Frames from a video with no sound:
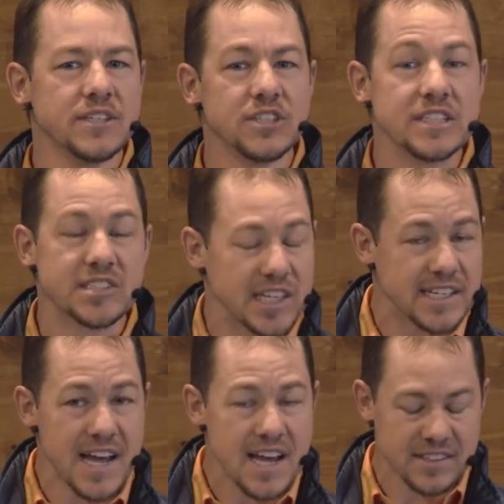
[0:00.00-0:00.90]
And Jesus said,
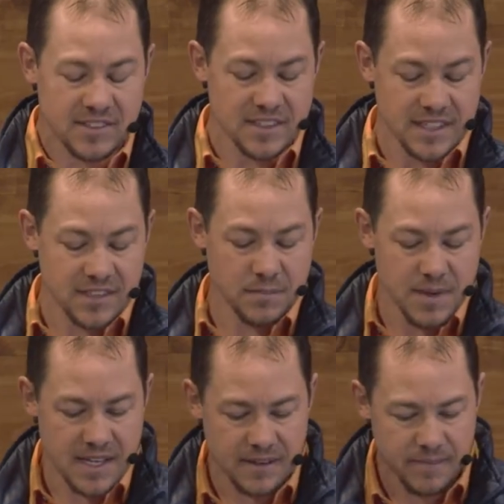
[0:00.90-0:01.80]
Yeah, it's, it's
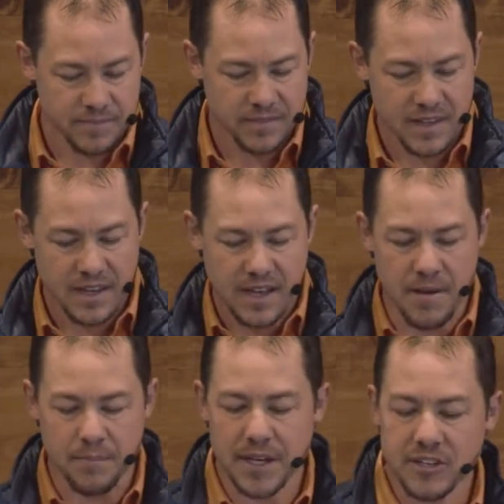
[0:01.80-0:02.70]
me.
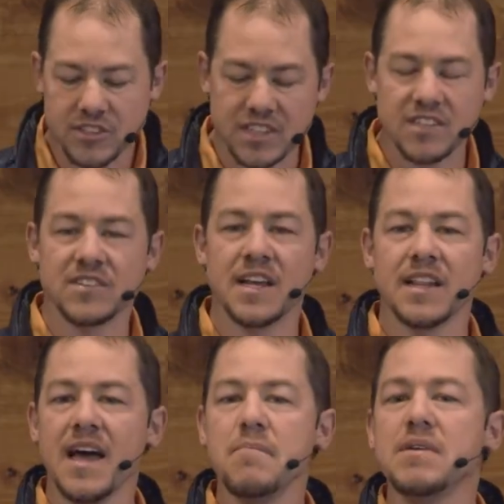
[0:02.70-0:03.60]
And Peter says, Then
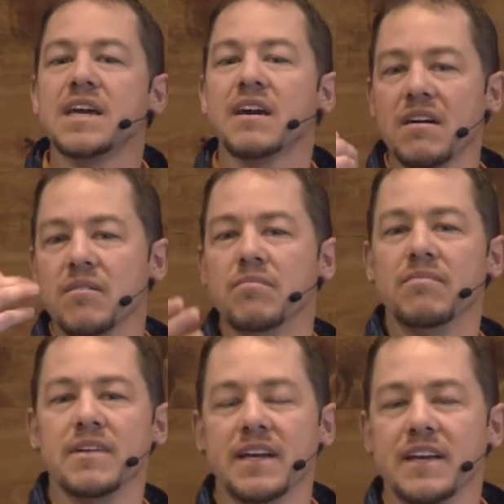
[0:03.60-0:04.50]
let me come.
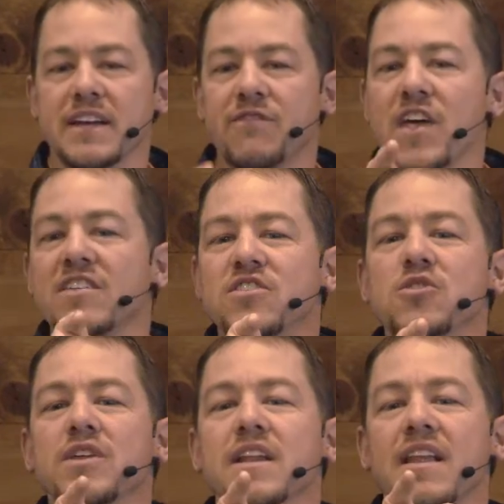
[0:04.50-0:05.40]
If that's
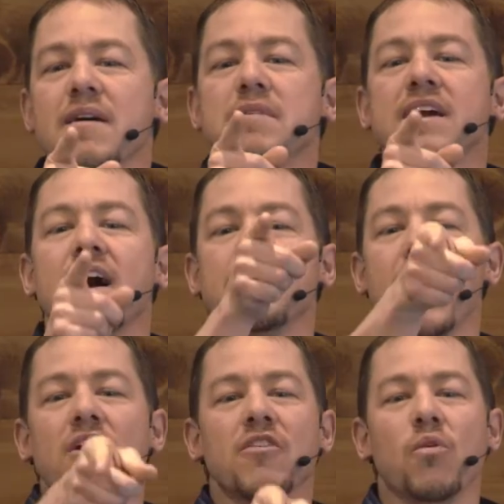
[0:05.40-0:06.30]
you, then let me come
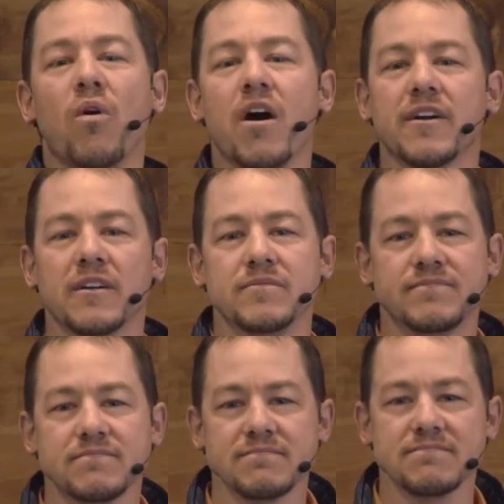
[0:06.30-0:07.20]
out on the water,
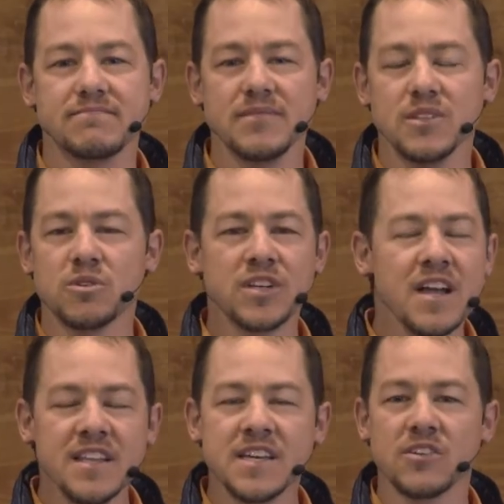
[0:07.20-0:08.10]
which
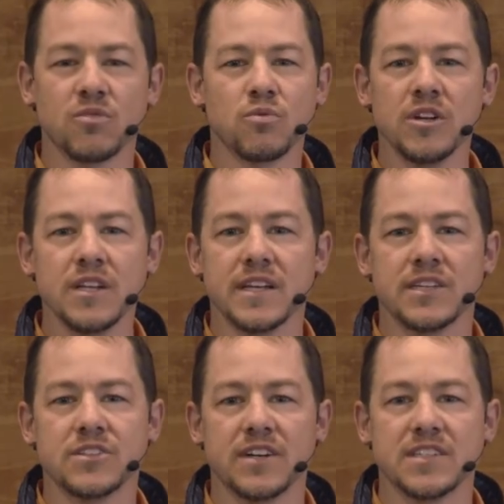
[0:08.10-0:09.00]
I think is really
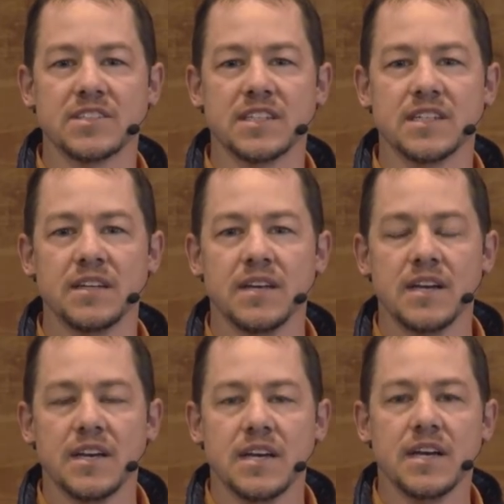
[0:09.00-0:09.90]
interesting
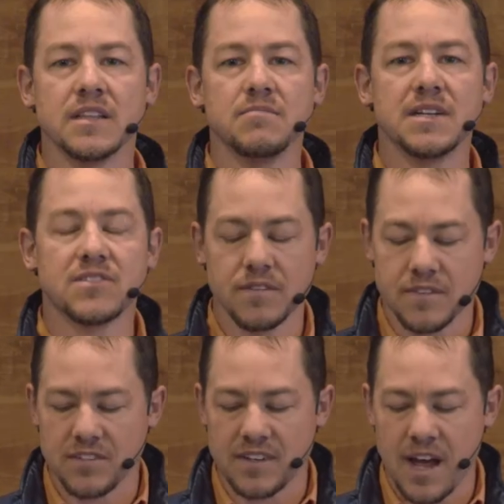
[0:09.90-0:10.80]
in the midst of
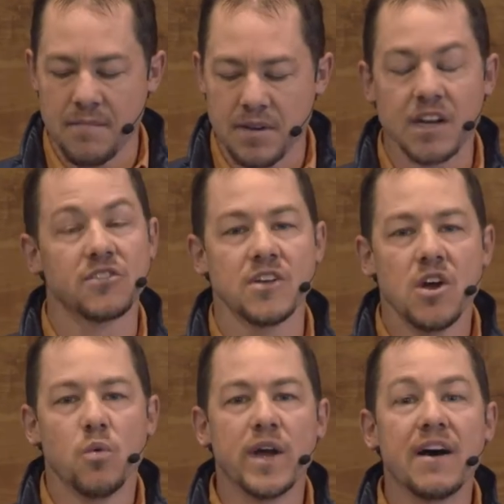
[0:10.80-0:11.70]
this time because
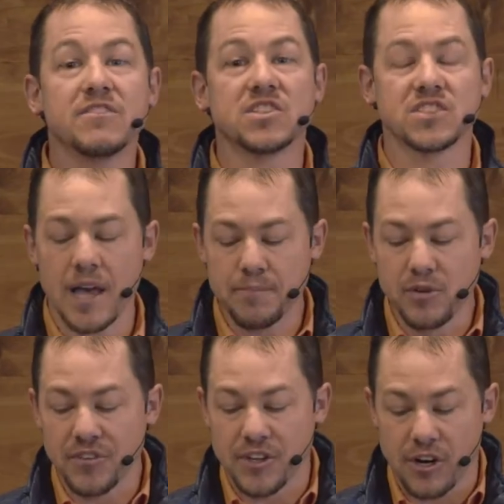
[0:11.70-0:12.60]
we have
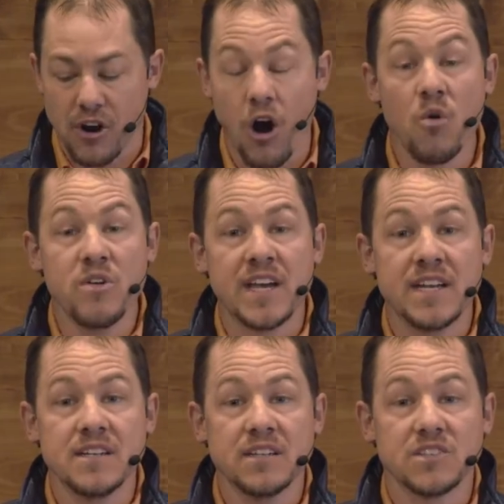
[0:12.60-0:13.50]
disciples that are honed
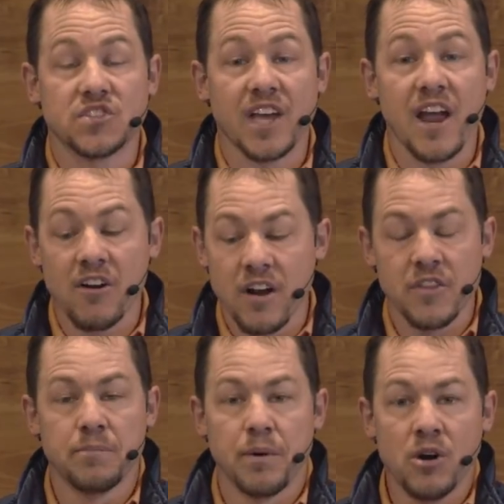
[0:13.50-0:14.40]
in, scared on
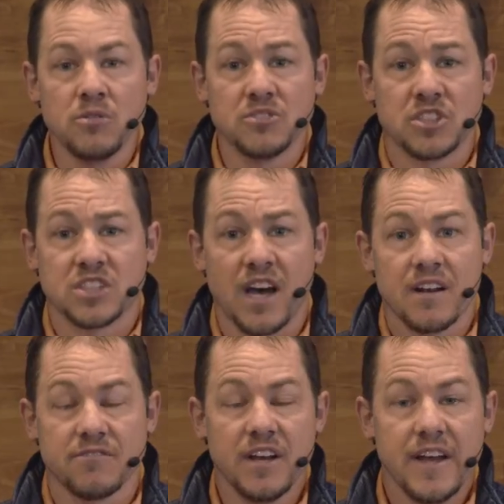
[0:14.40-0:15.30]
the boat, just kind
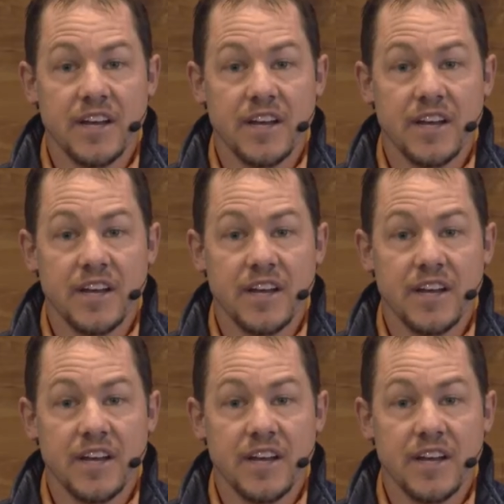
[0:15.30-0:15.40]
of